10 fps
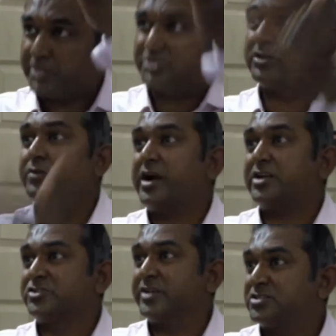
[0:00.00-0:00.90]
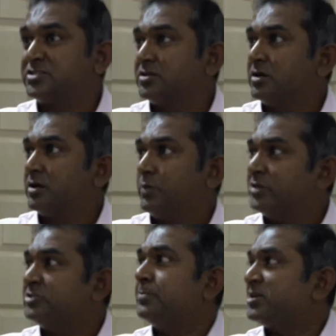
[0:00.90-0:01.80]
president of the United States
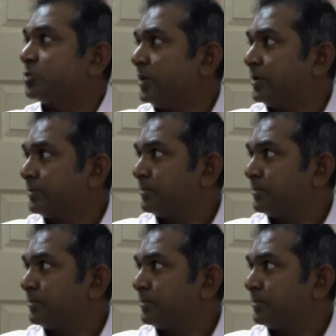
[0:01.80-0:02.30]
when she passed away.